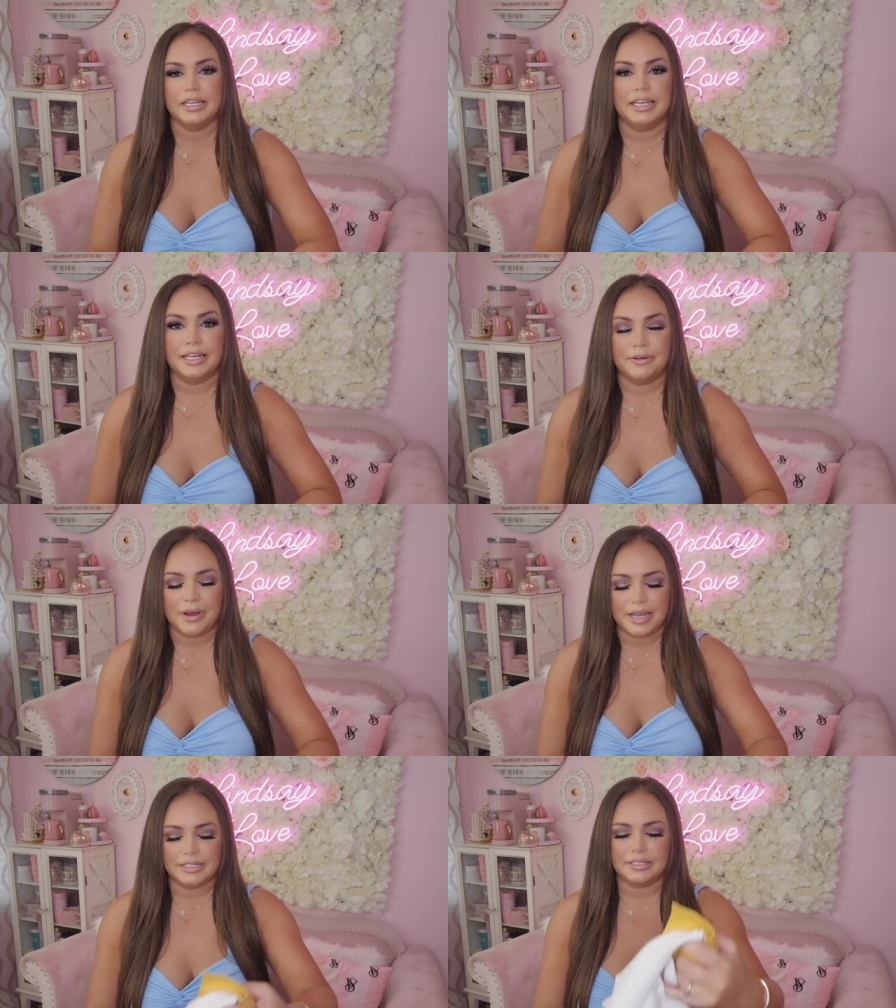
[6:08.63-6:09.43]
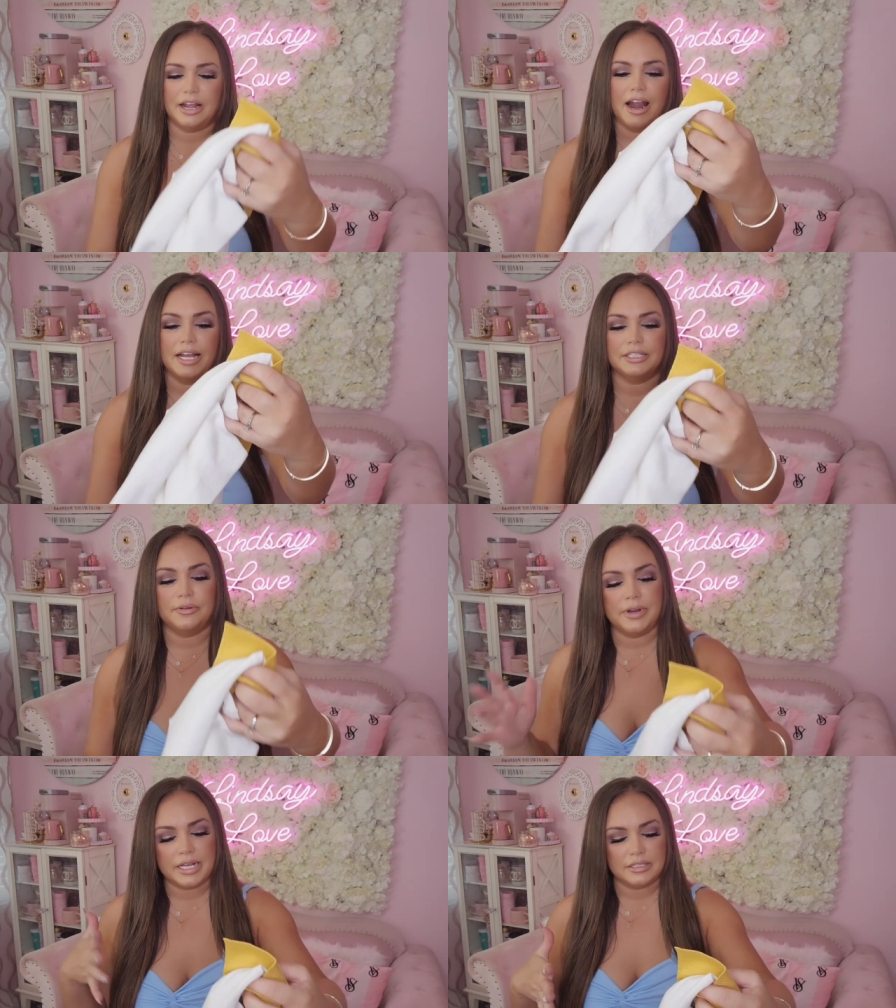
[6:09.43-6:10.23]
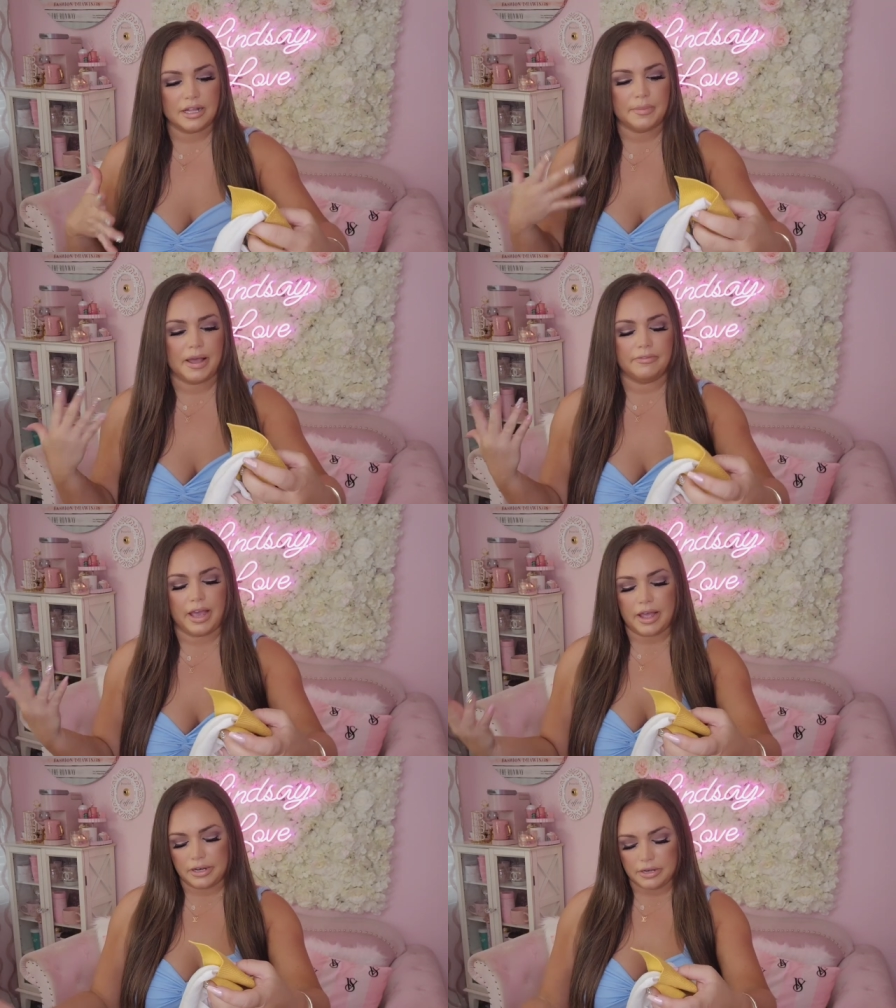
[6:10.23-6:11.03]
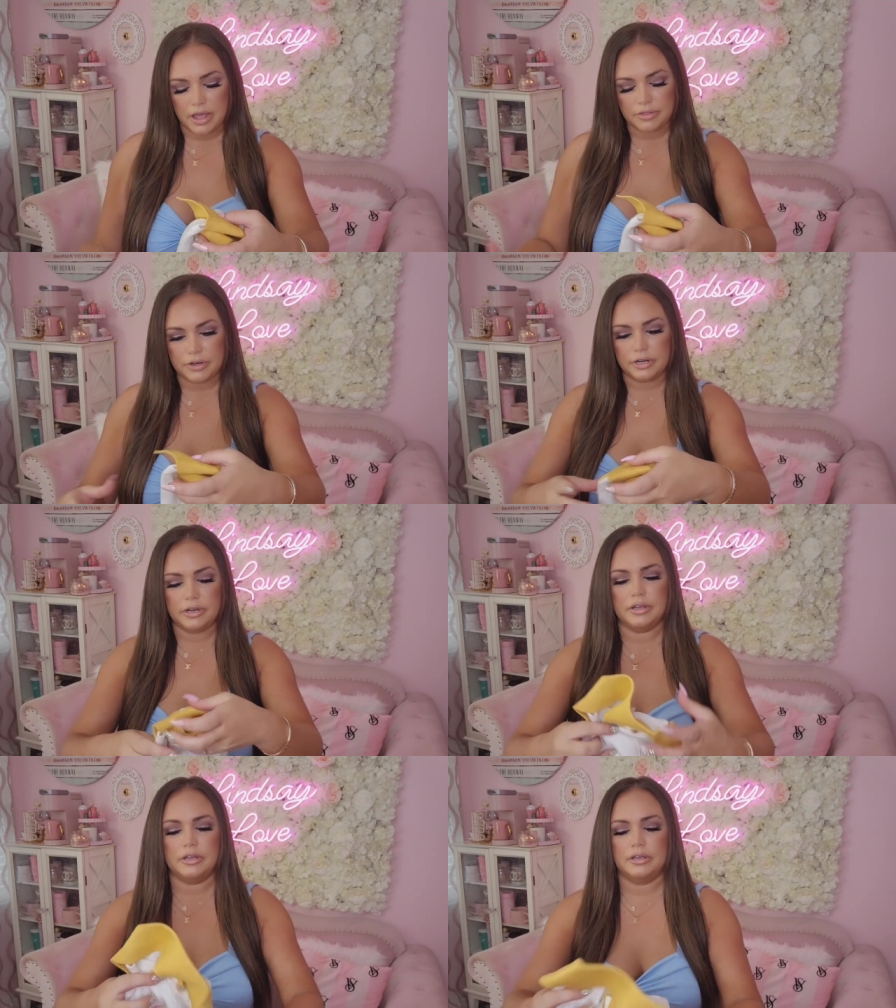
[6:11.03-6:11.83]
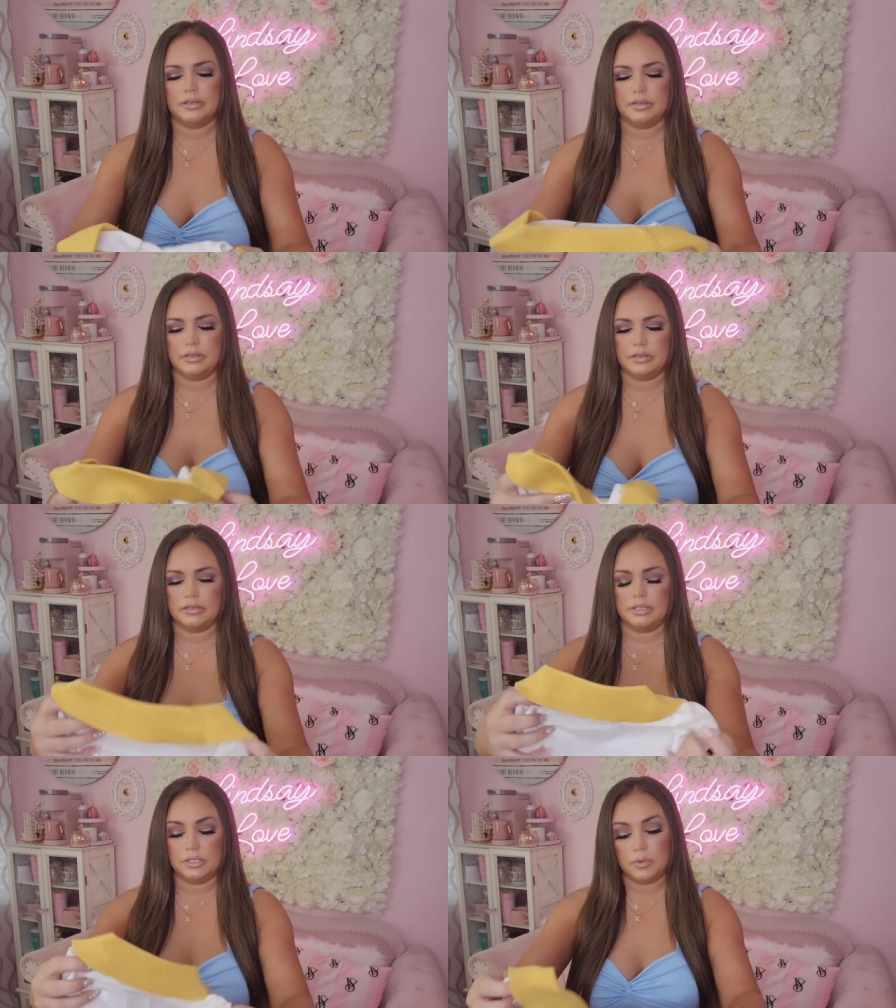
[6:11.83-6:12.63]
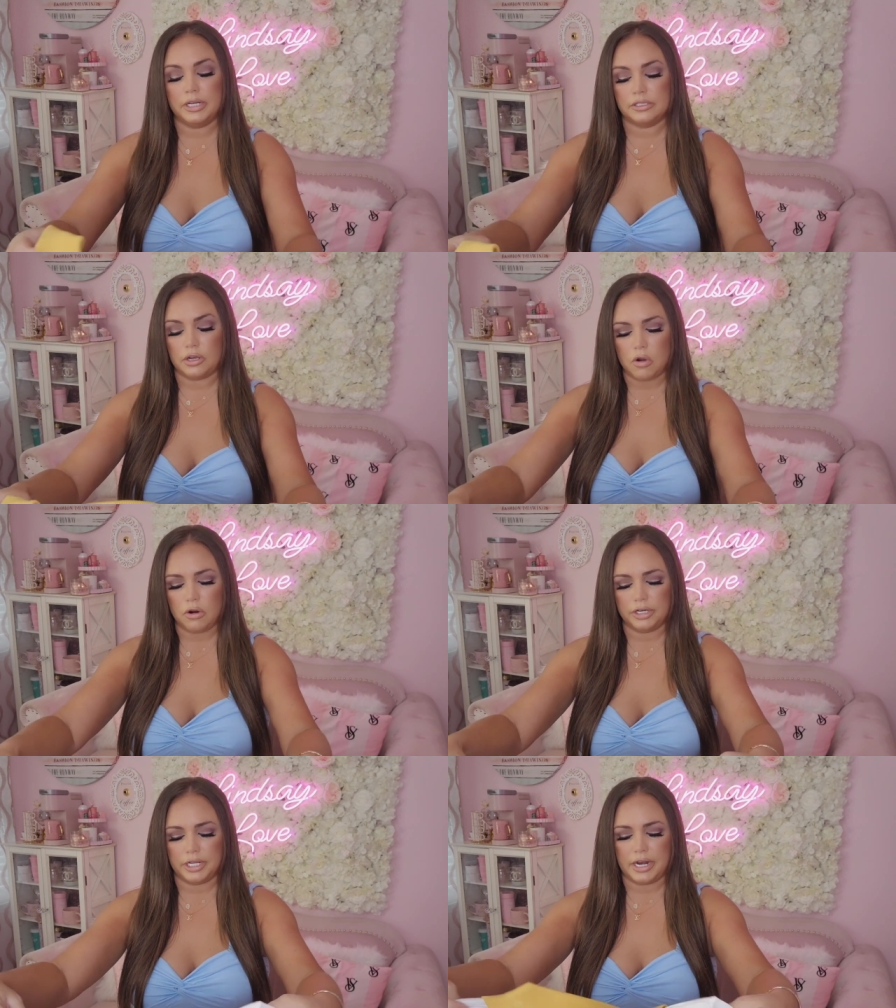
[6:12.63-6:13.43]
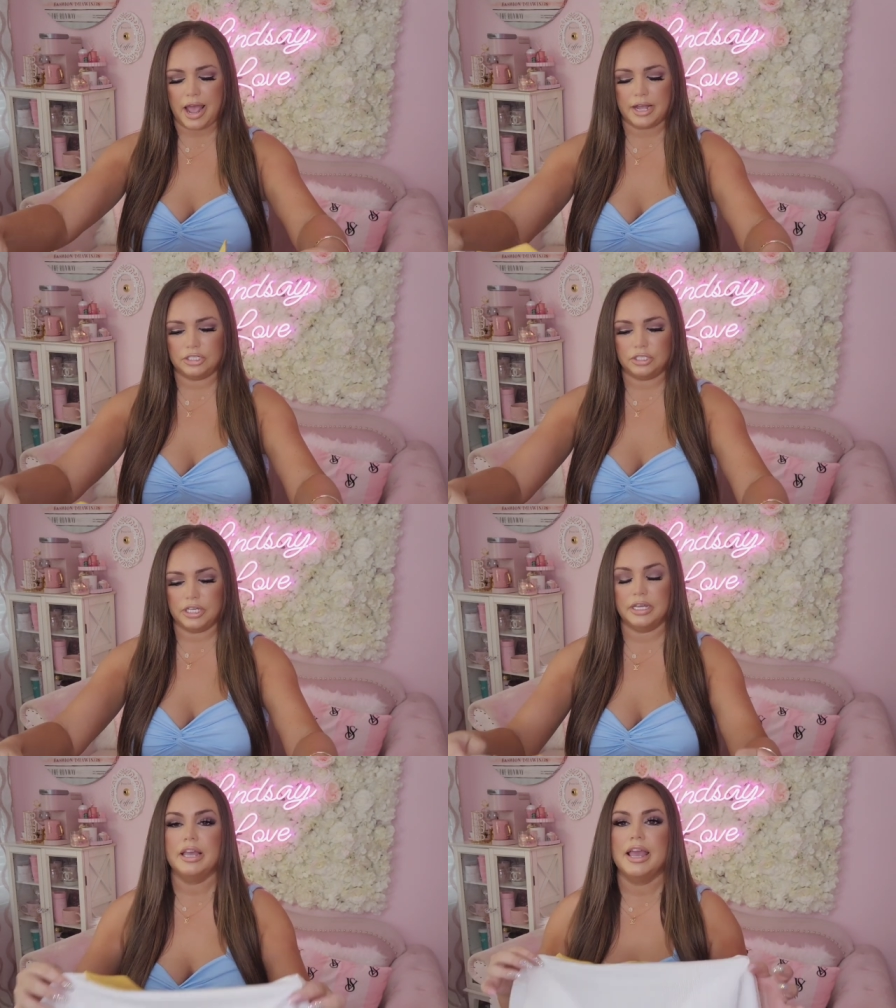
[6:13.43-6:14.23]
Anyways, all right, so next up I've got another, this one is a cardigan actually,